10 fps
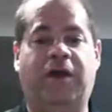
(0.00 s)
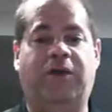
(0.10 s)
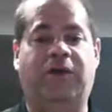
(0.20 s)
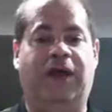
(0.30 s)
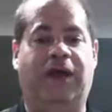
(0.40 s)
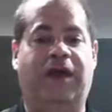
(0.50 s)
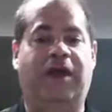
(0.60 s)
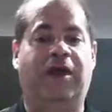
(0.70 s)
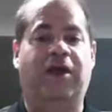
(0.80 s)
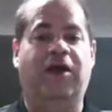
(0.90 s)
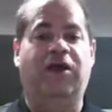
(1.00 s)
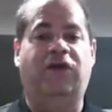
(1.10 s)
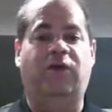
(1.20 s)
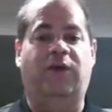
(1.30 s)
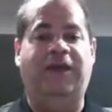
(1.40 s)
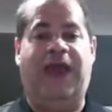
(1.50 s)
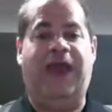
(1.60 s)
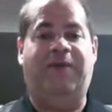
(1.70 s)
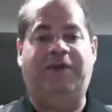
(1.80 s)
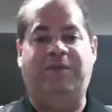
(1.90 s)
Okay to
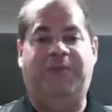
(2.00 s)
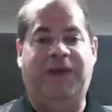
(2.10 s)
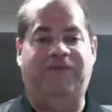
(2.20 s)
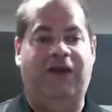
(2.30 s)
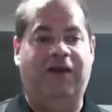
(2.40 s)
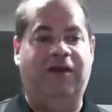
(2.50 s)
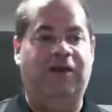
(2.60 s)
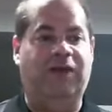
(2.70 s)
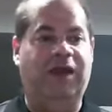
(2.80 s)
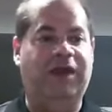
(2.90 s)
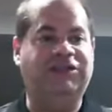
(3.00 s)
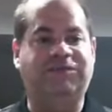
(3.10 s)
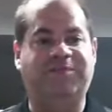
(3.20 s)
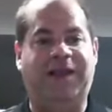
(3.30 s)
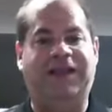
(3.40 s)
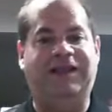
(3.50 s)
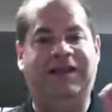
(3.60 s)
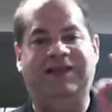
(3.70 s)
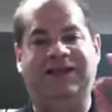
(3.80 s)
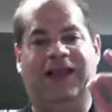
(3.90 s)
adapt and pivot, okay, just make
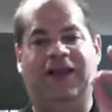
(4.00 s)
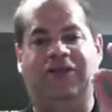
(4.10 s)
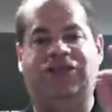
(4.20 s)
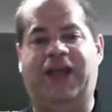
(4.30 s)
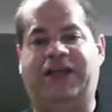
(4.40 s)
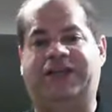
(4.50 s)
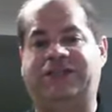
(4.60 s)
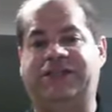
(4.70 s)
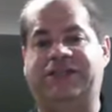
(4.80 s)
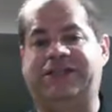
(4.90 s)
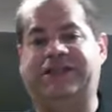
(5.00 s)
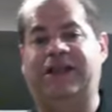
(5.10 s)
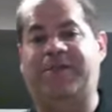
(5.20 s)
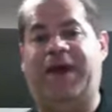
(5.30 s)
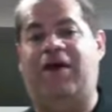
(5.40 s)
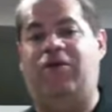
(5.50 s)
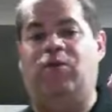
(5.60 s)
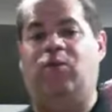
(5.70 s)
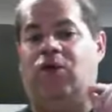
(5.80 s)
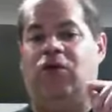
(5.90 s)
little changes. This isn't
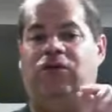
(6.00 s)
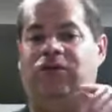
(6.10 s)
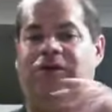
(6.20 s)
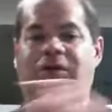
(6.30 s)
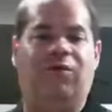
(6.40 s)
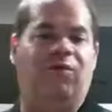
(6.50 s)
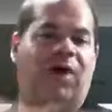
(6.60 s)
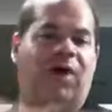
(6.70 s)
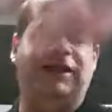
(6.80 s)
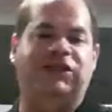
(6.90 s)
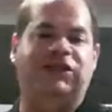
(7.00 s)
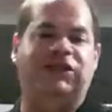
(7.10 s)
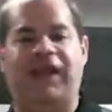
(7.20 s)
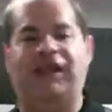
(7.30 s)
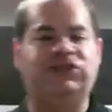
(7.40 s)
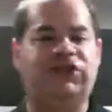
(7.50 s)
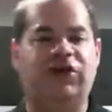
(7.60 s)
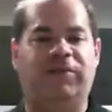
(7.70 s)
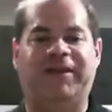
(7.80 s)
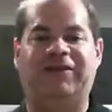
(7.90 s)
about worldwide change in
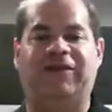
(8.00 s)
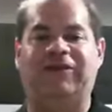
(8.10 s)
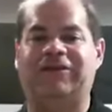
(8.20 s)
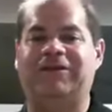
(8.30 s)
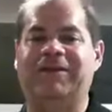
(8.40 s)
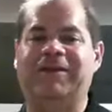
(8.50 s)
your business.